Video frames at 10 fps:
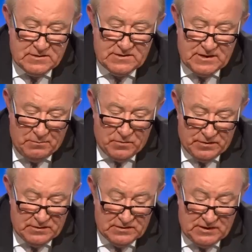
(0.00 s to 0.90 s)
to
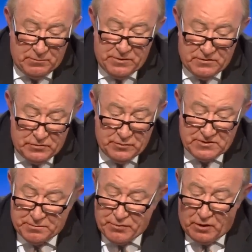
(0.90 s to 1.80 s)
someone who
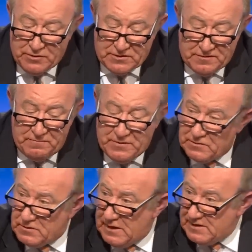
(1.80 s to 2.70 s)
is a product of
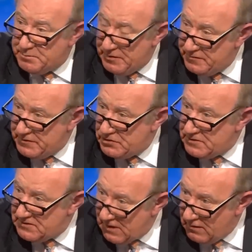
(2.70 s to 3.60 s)
middle-class privilege
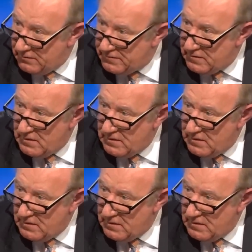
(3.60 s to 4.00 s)
herself,